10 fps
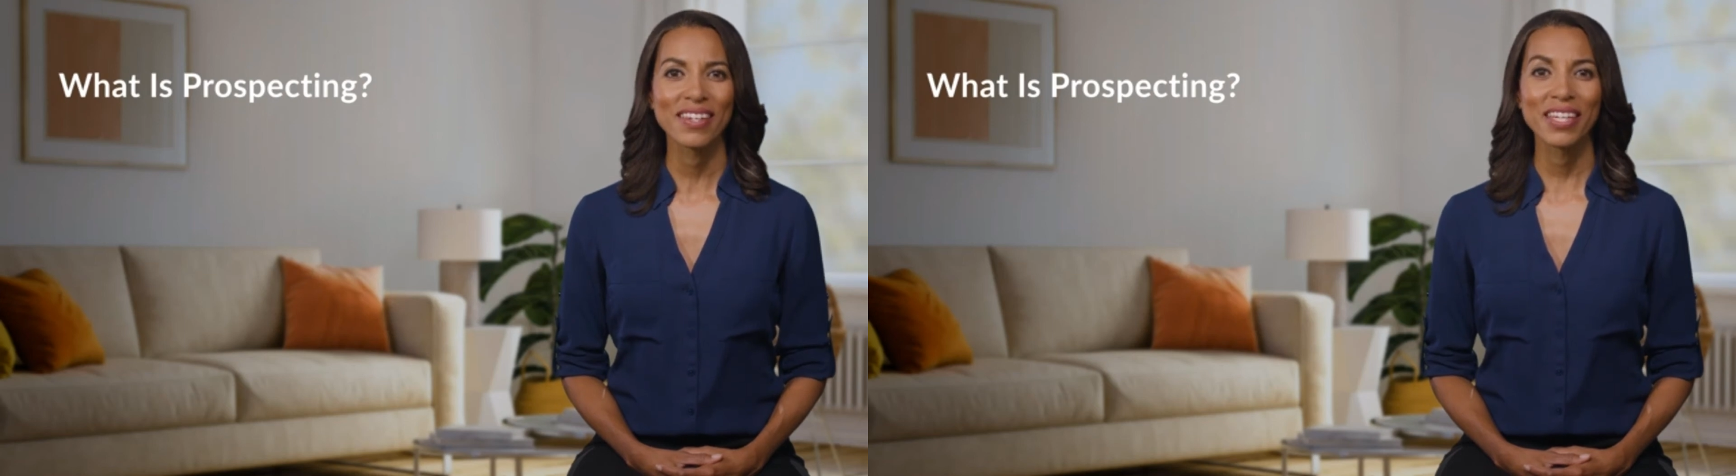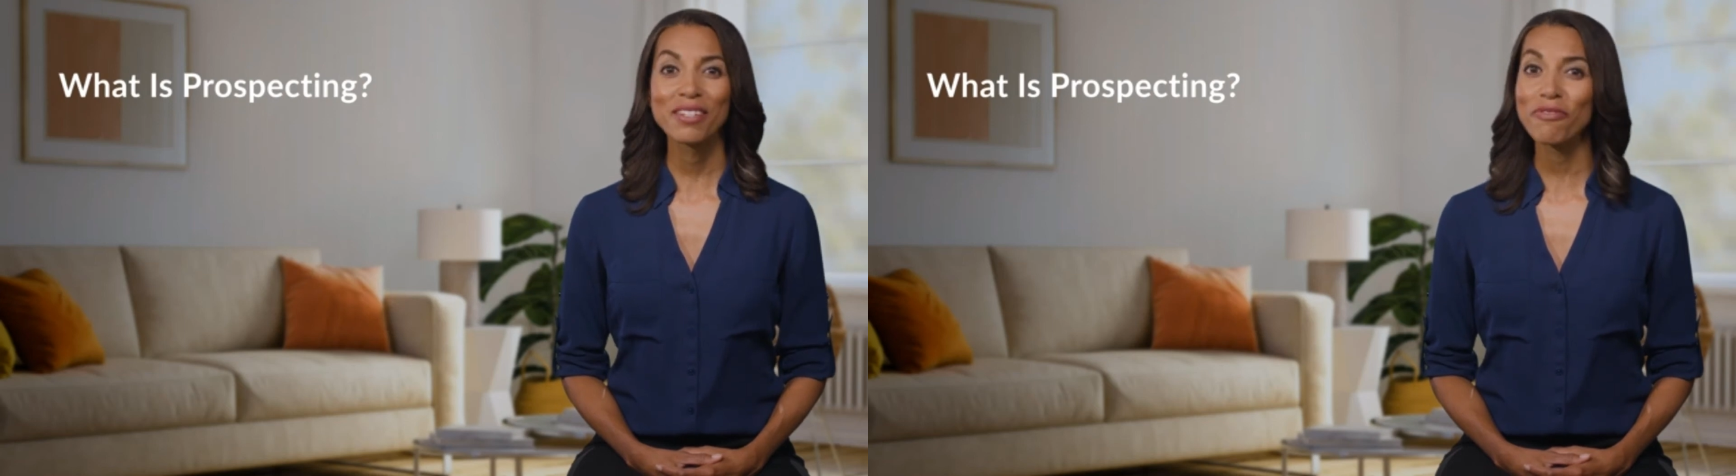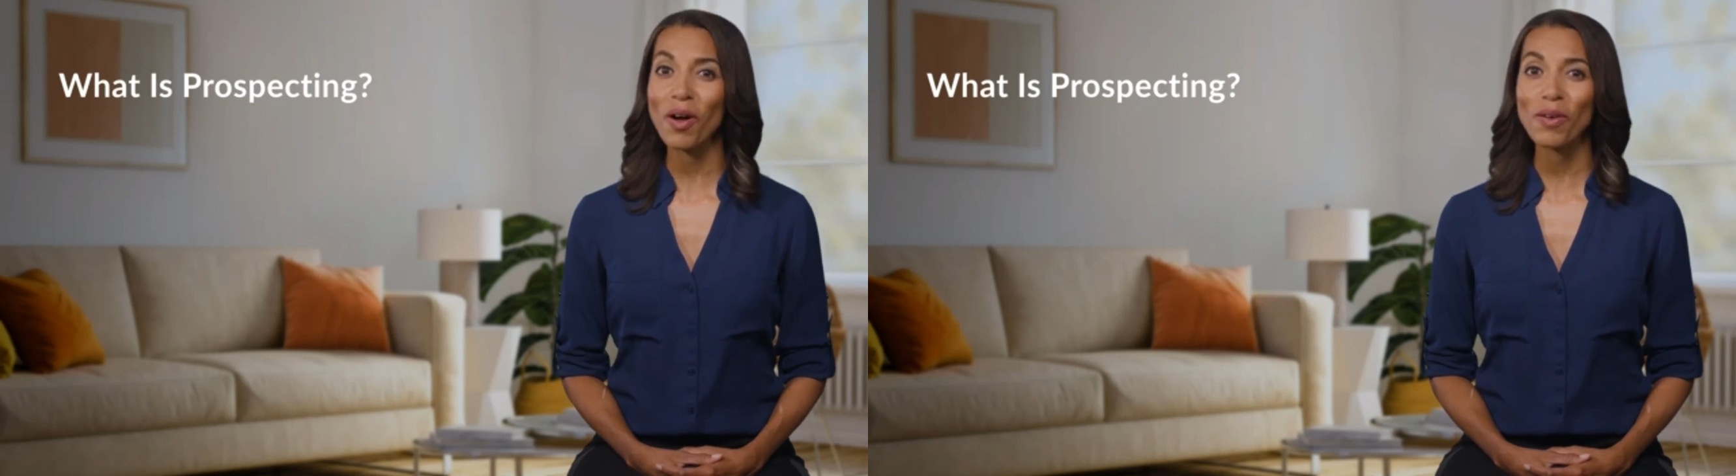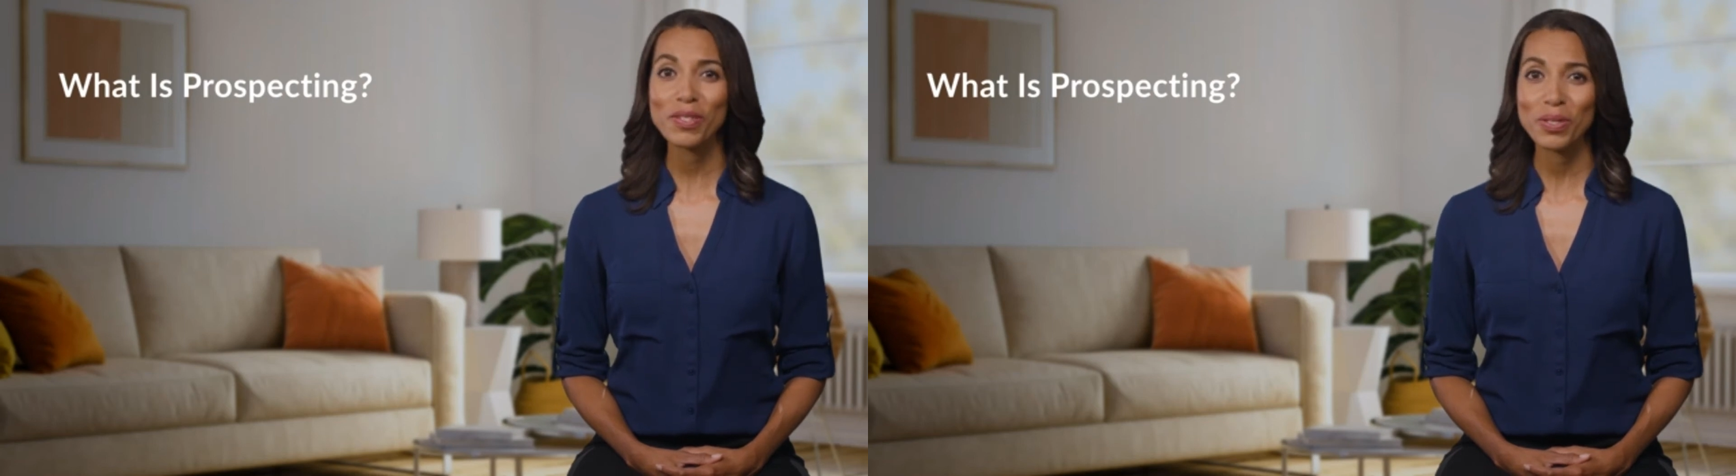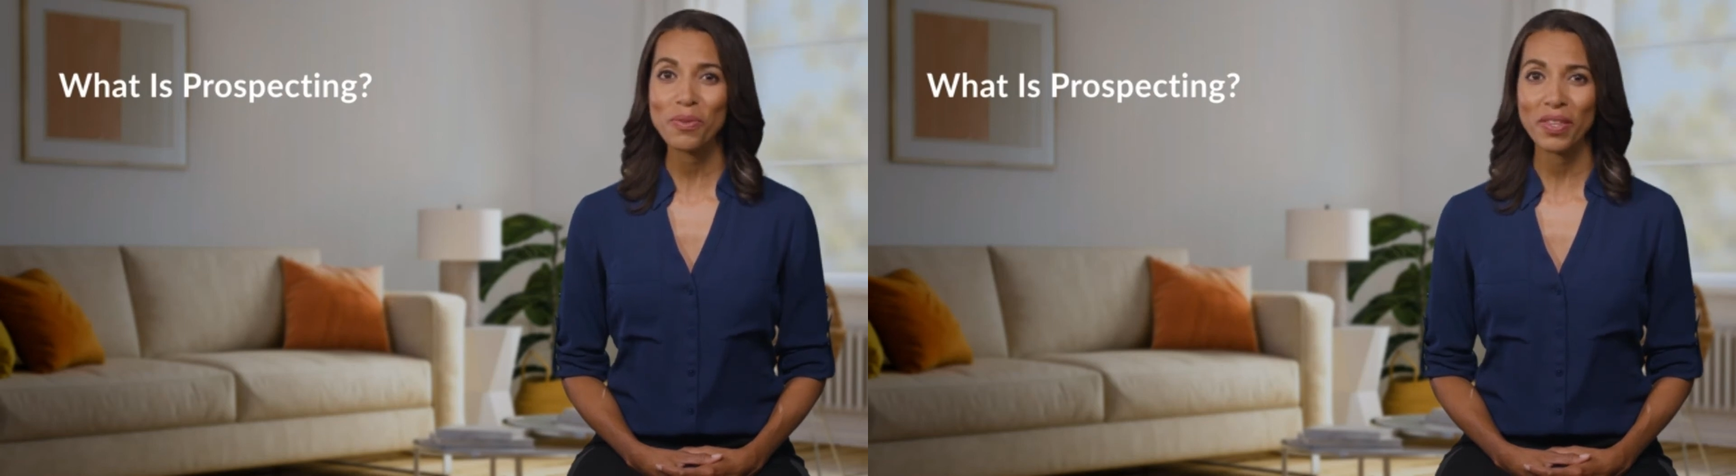It involves
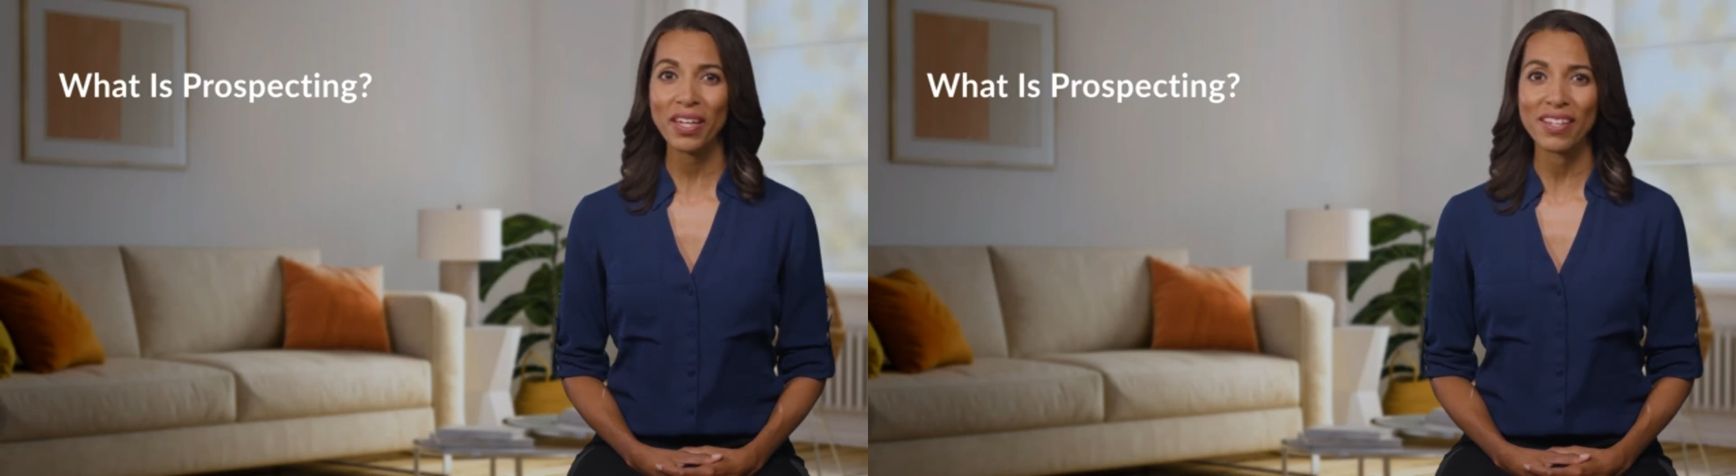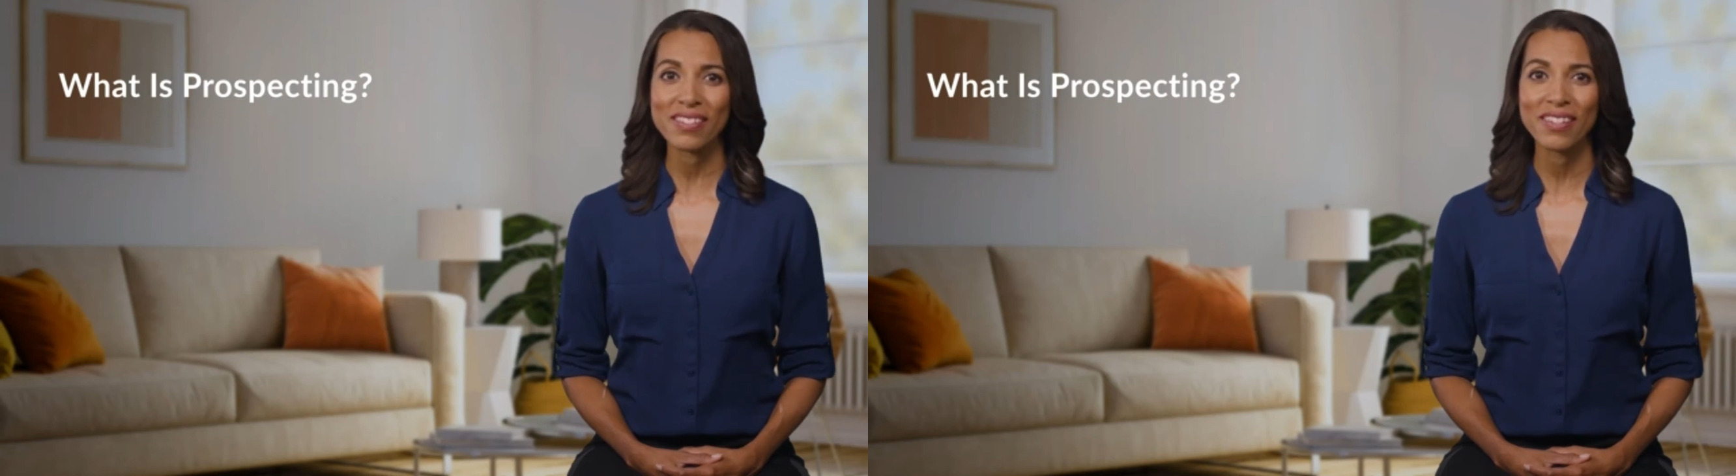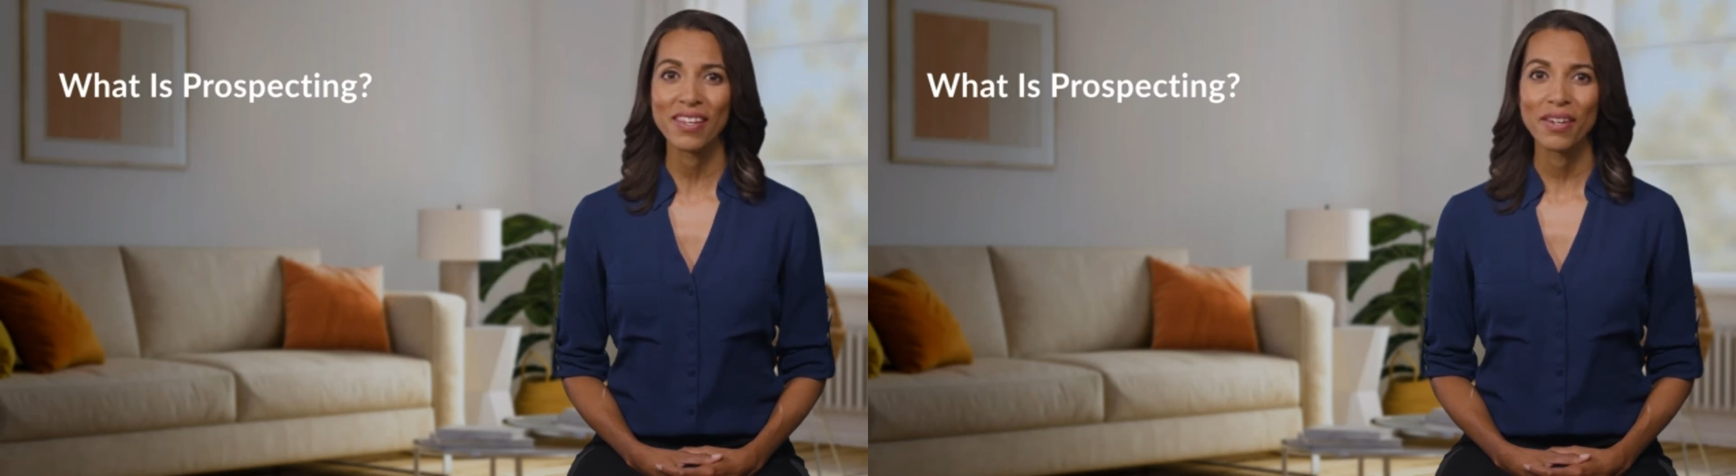two things.